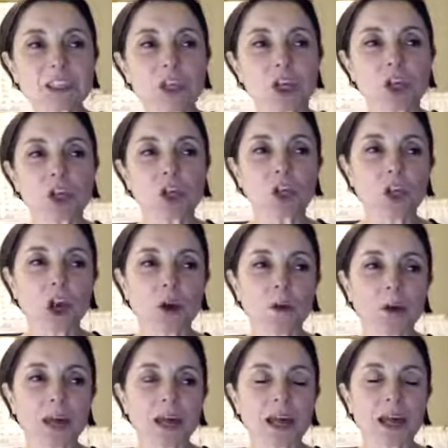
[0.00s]
So
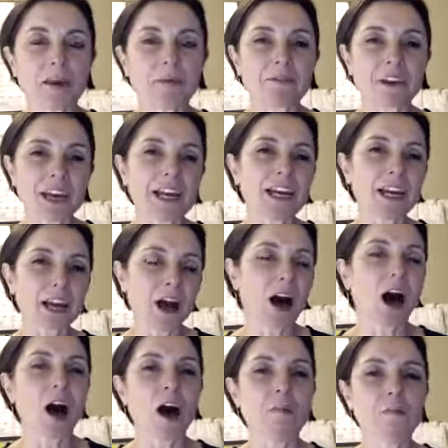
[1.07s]
feeling
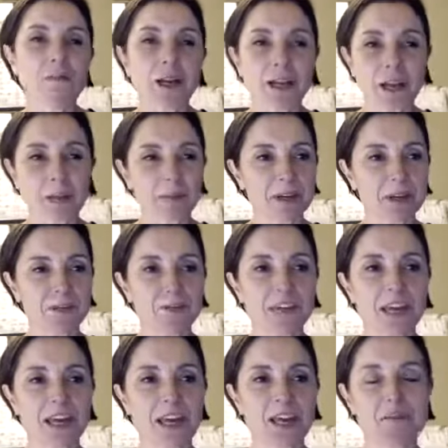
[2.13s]
calm and
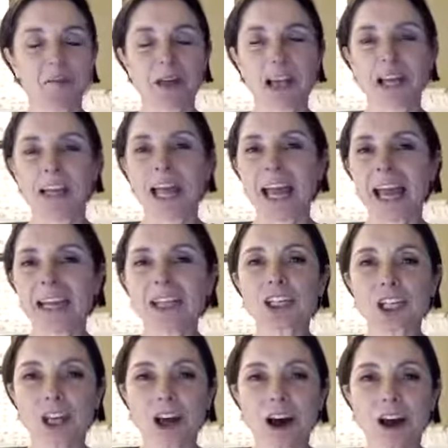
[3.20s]
uplifting and
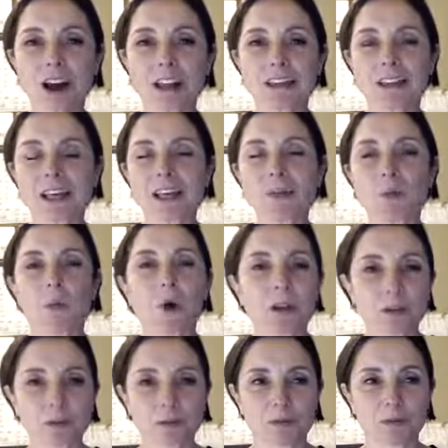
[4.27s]
energized is
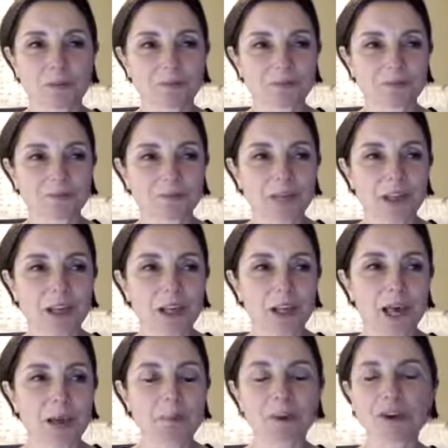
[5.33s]
wonderful.
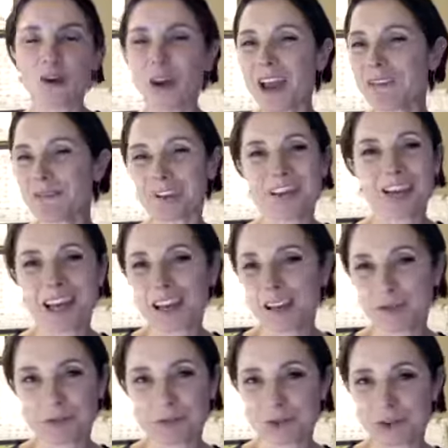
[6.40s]
But not every day
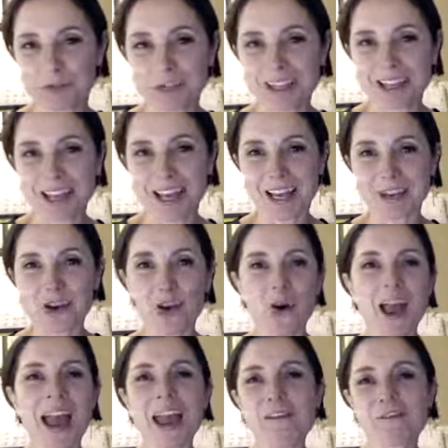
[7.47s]
is a retreat day.
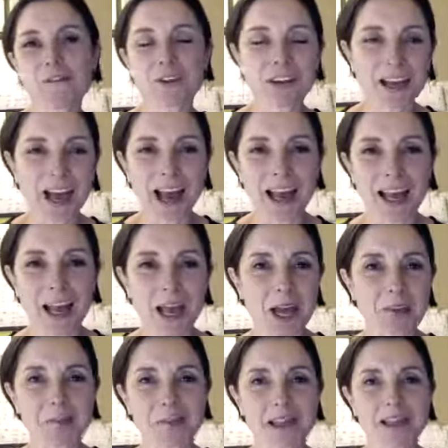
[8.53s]
Not every day
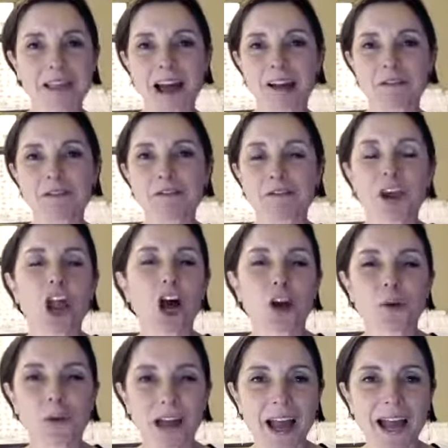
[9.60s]
can be that
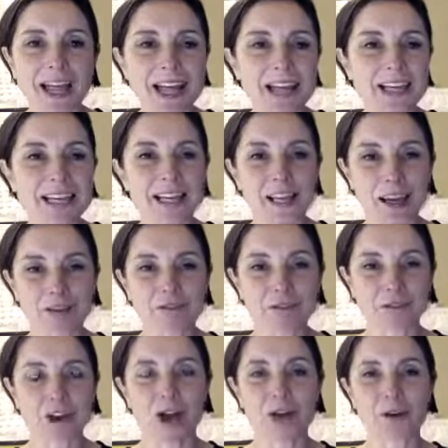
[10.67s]
flow, that ease and
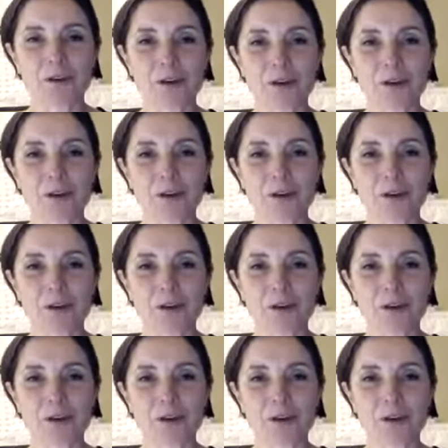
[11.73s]
flow.